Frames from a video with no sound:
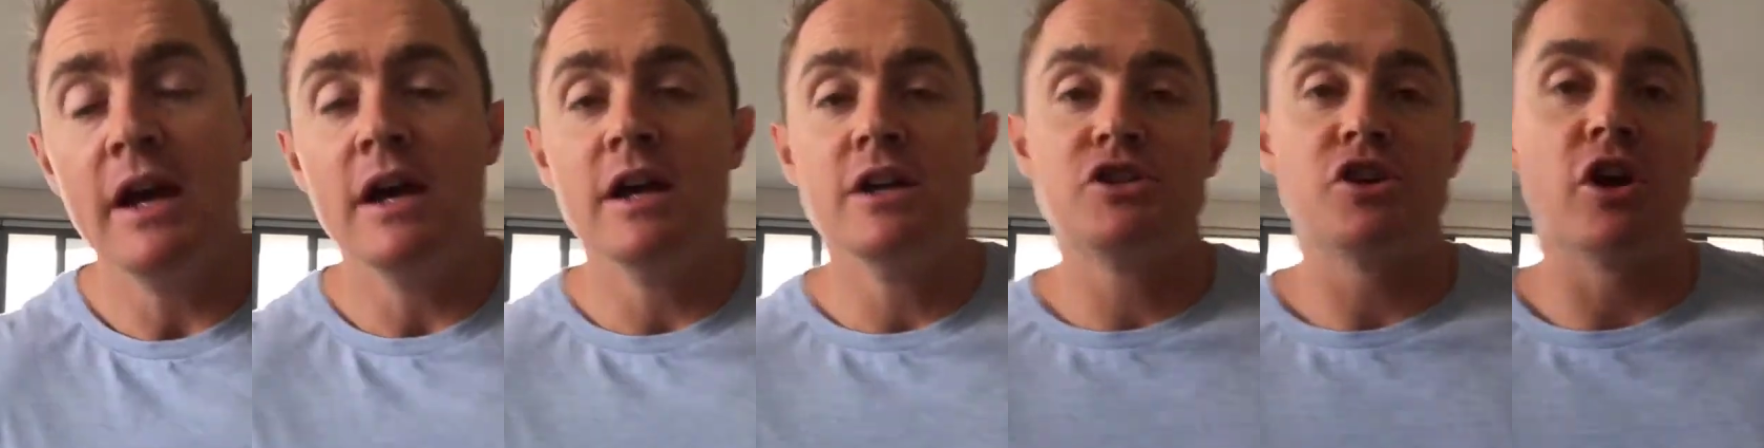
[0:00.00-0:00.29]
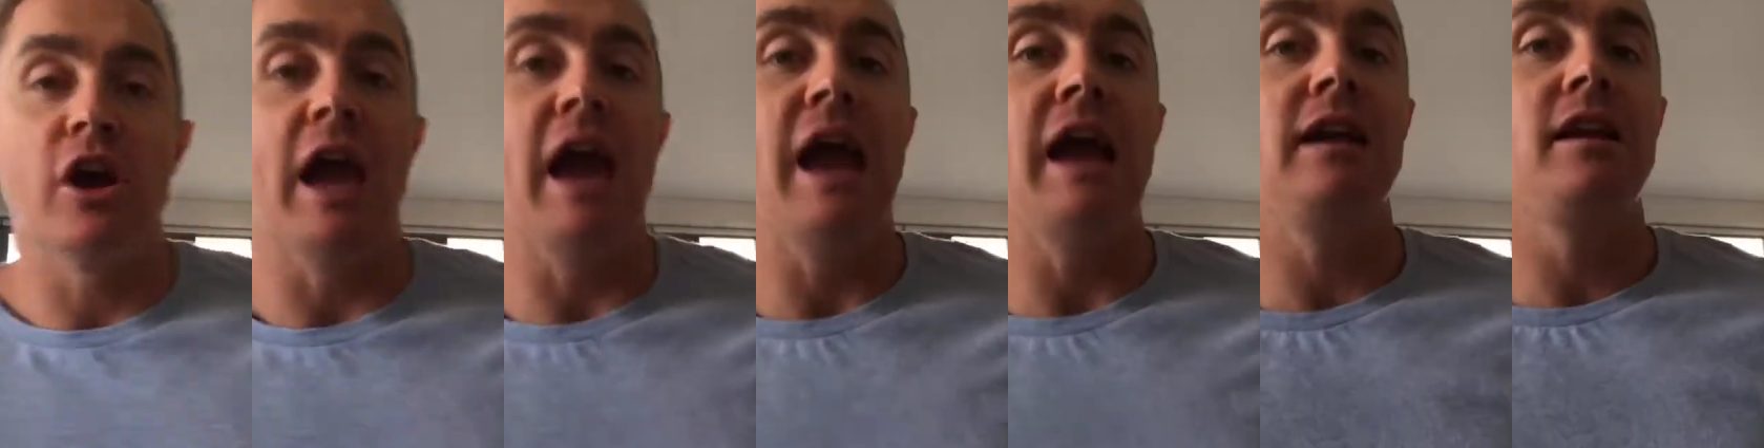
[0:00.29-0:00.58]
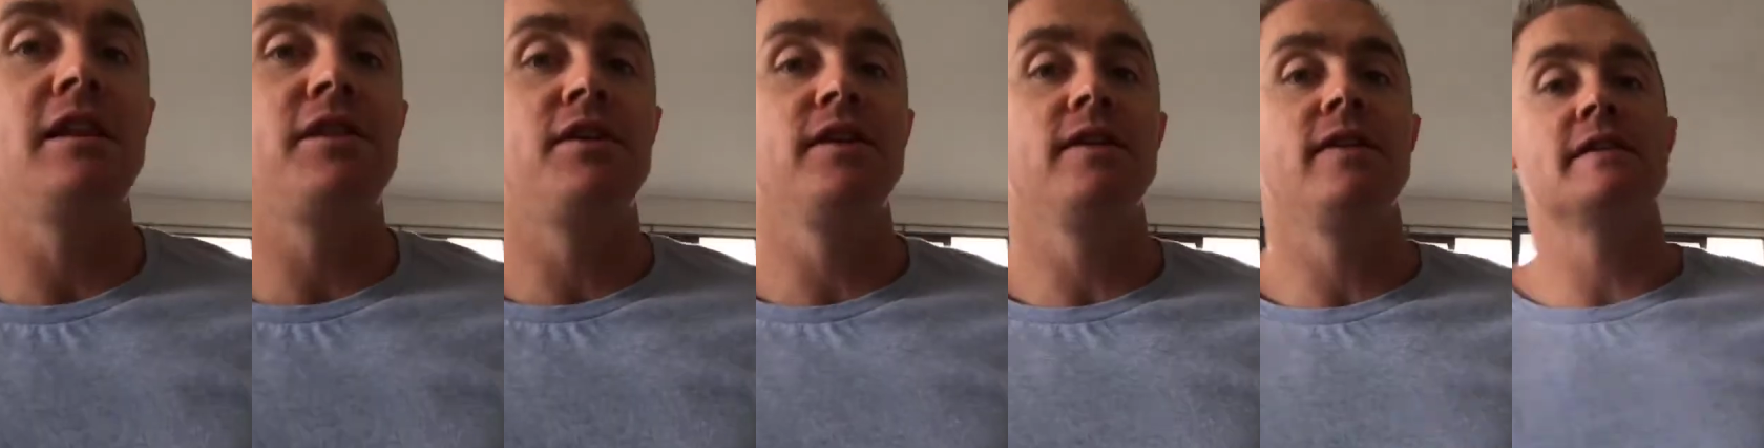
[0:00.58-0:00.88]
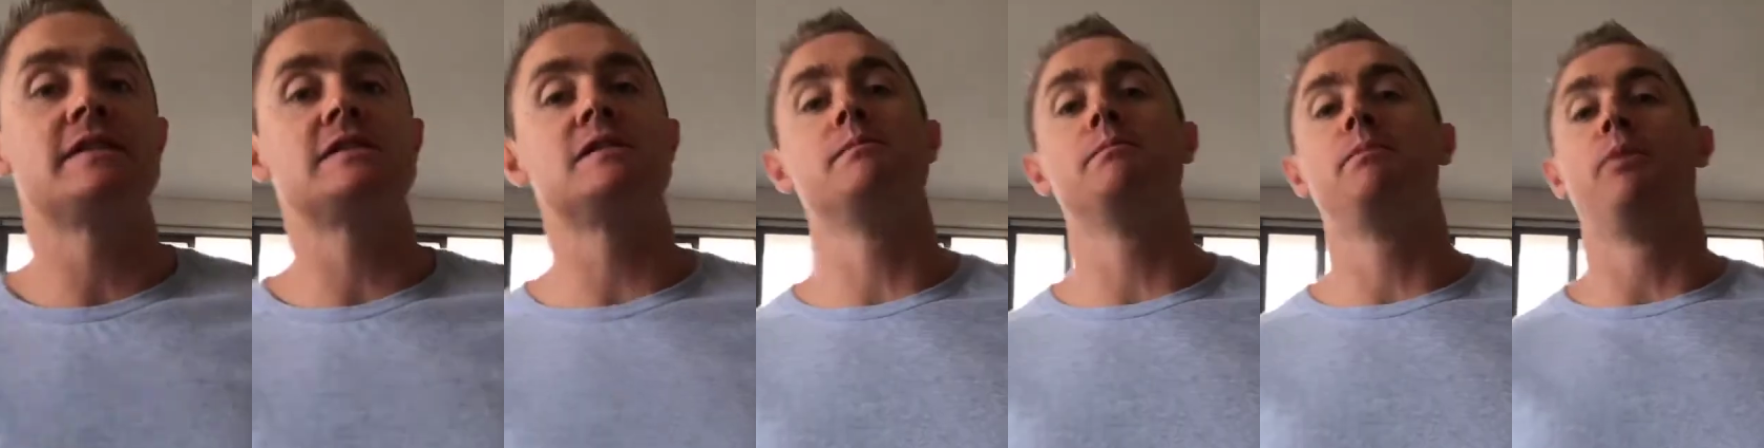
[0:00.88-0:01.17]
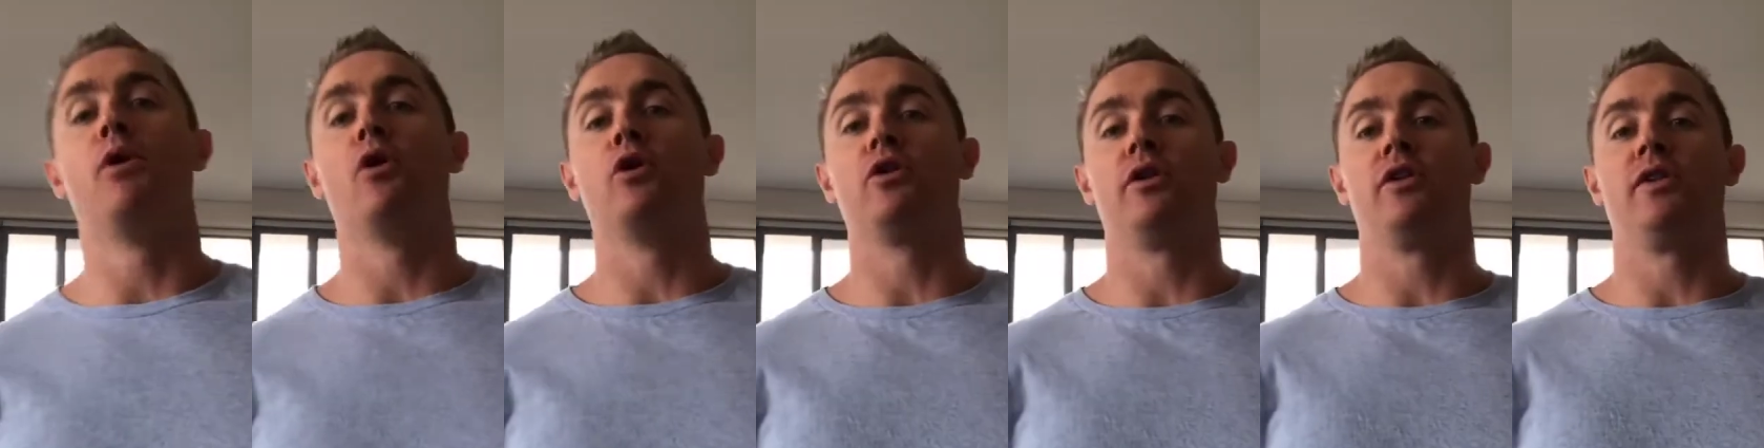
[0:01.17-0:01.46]
So anything that's
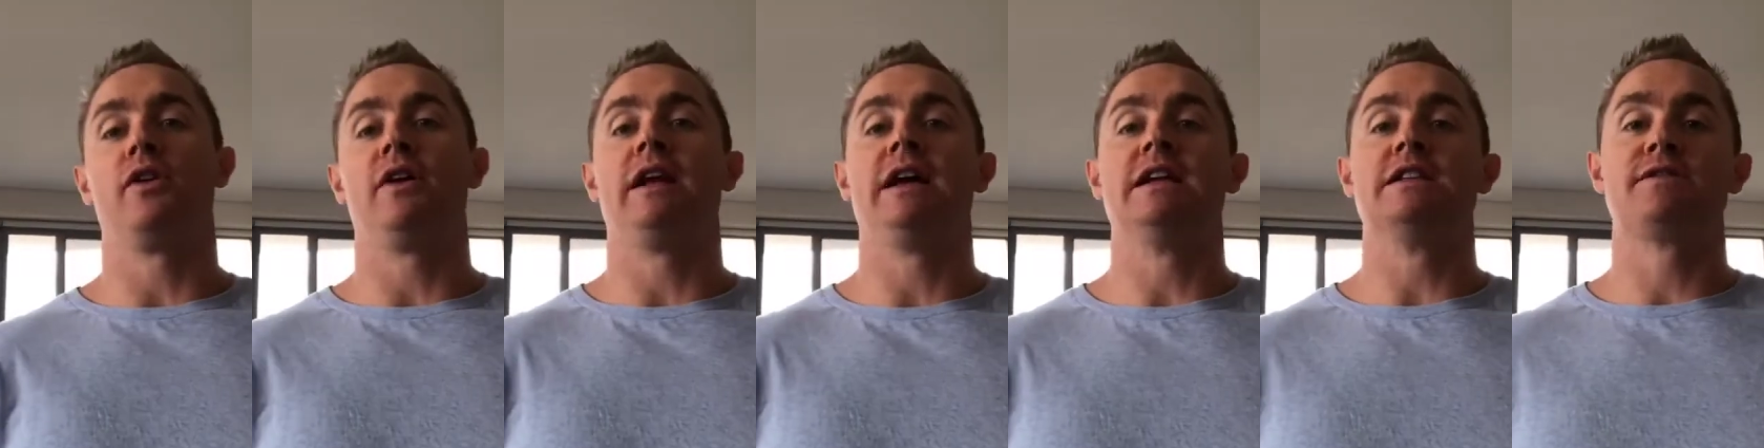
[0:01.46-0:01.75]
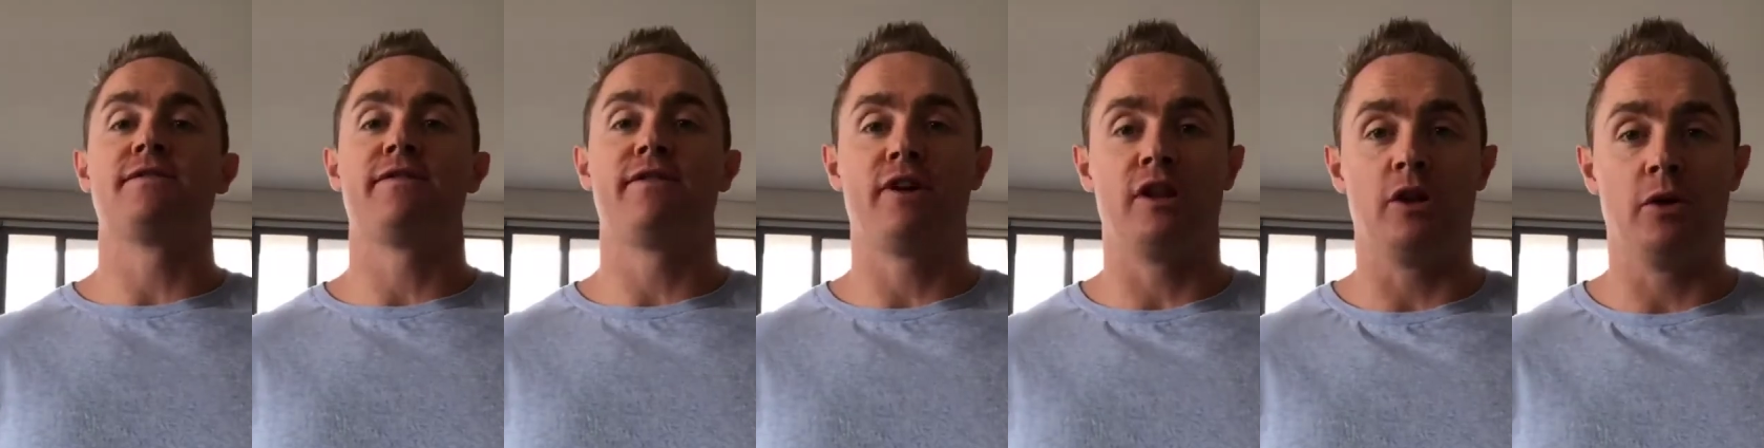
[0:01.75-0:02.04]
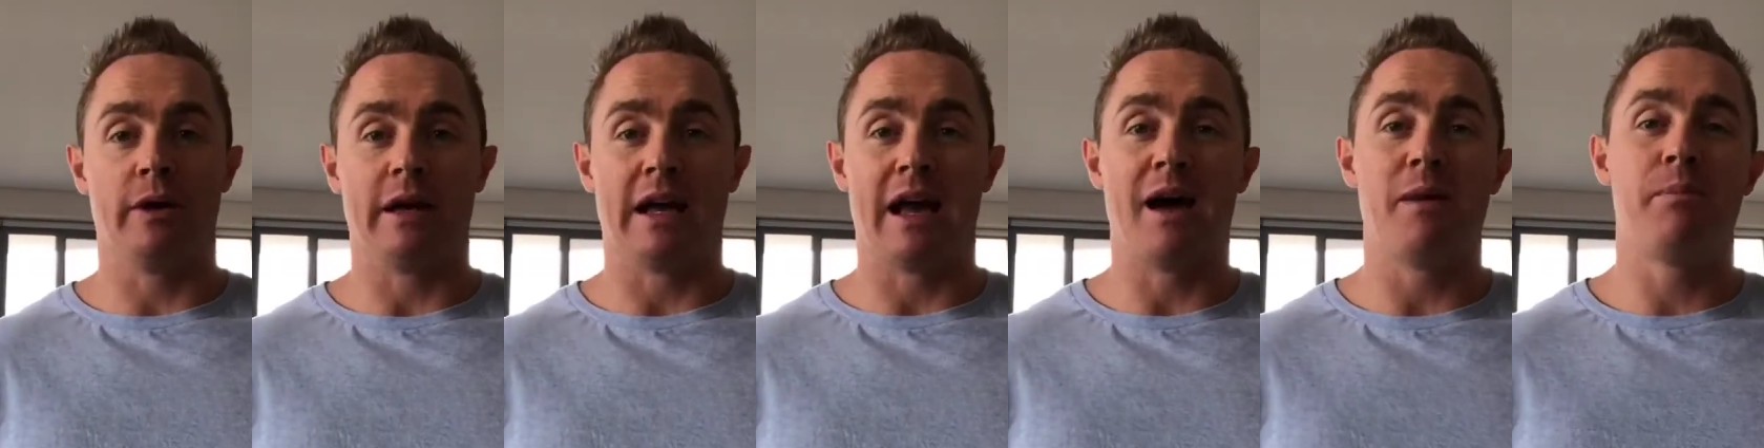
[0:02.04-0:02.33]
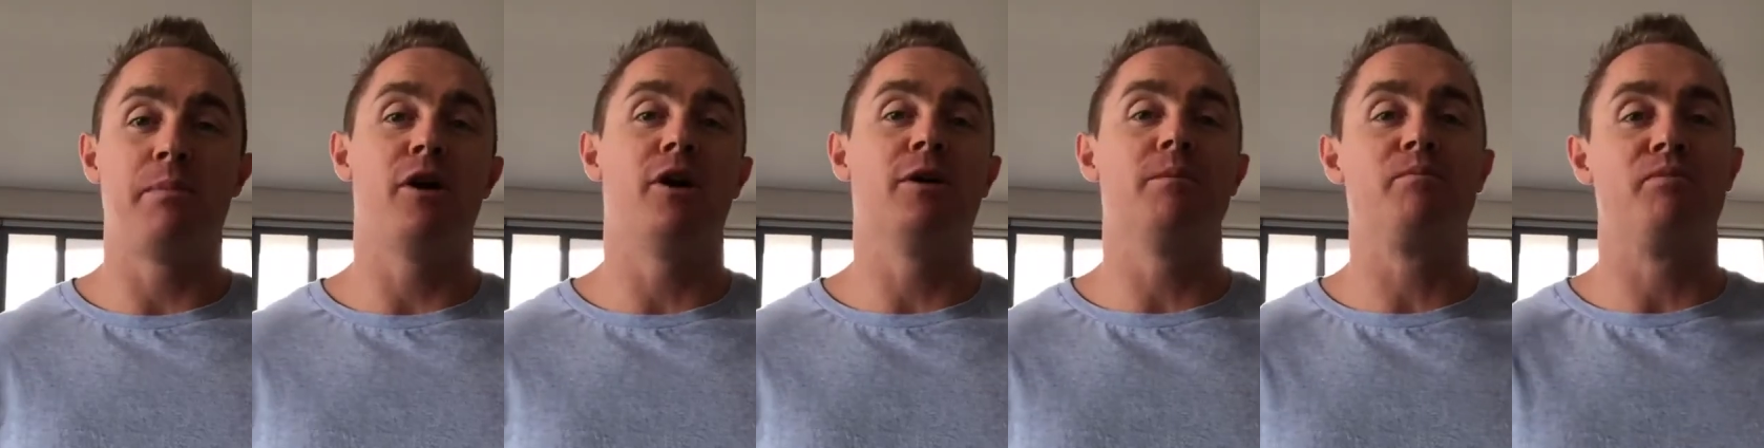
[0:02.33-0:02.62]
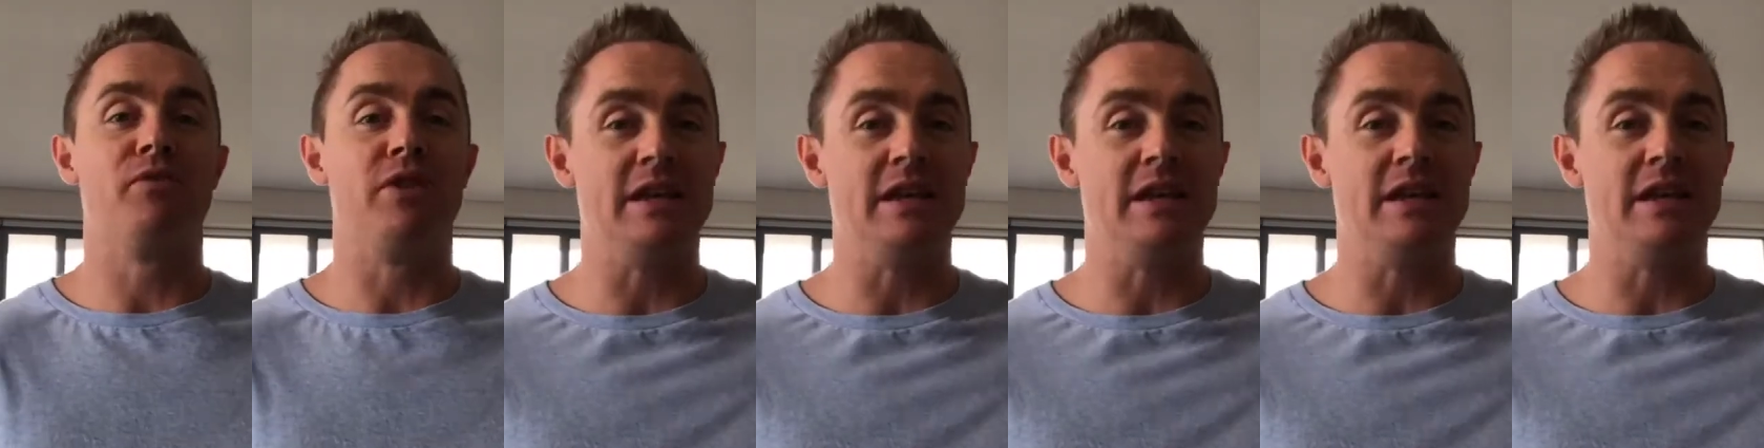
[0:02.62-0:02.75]
important that needs following up on,